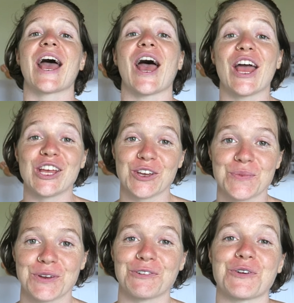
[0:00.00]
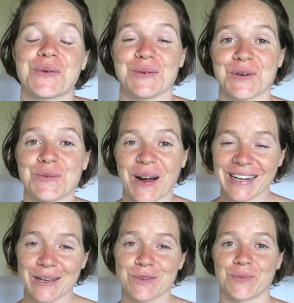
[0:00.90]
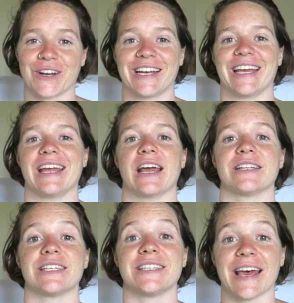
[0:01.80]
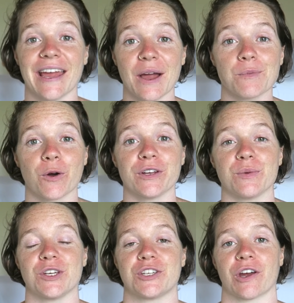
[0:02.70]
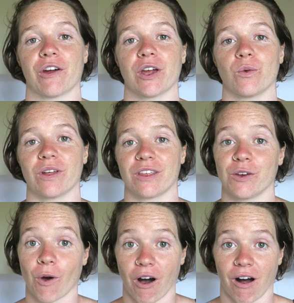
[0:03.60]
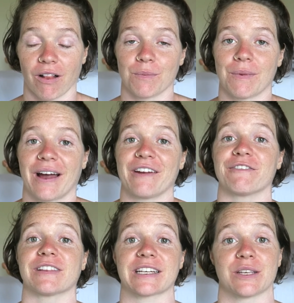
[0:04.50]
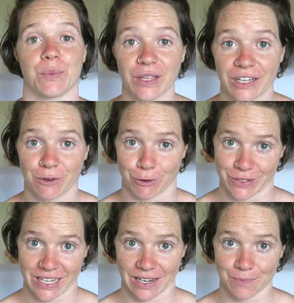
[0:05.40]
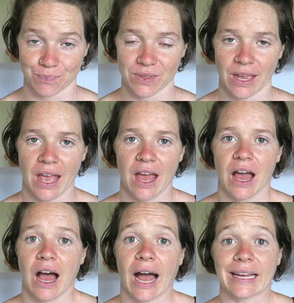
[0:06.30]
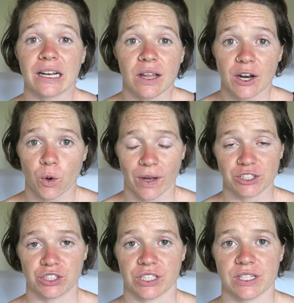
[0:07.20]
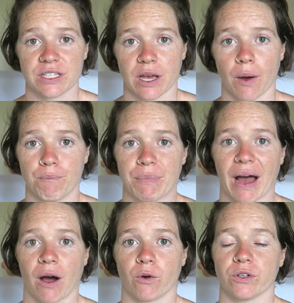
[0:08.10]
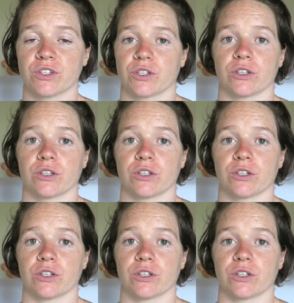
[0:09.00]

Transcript: way? Hey you beautiful people, my name's Brittany and today I'm going to be sharing with you all my flexibility routine. I get a lot of questions about